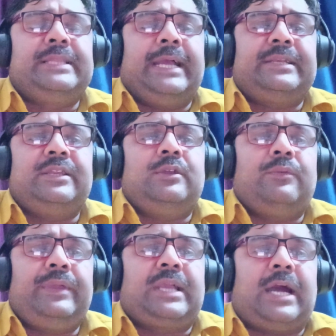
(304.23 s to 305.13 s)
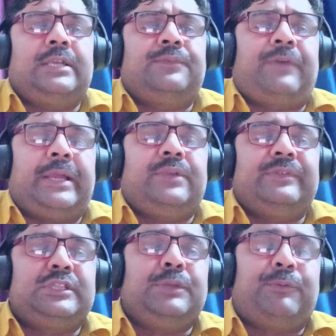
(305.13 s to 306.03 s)
that we can't fight
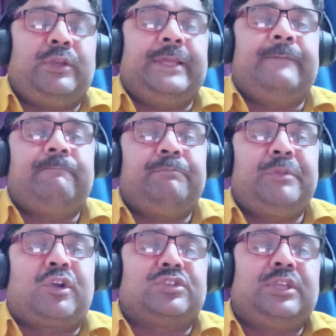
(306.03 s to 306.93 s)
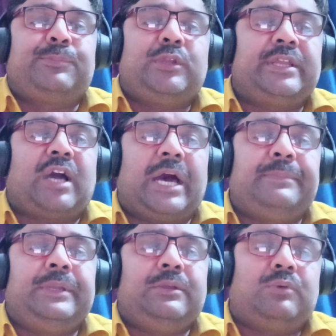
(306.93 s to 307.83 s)
with Napoleon because Napoleon
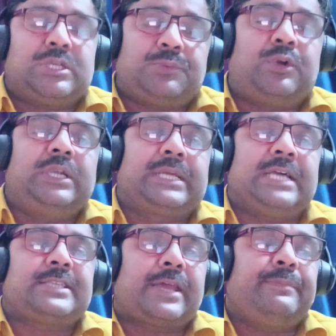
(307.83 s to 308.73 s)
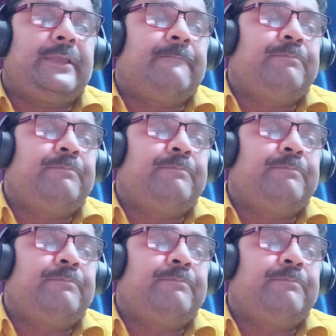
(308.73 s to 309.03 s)
army was world class army.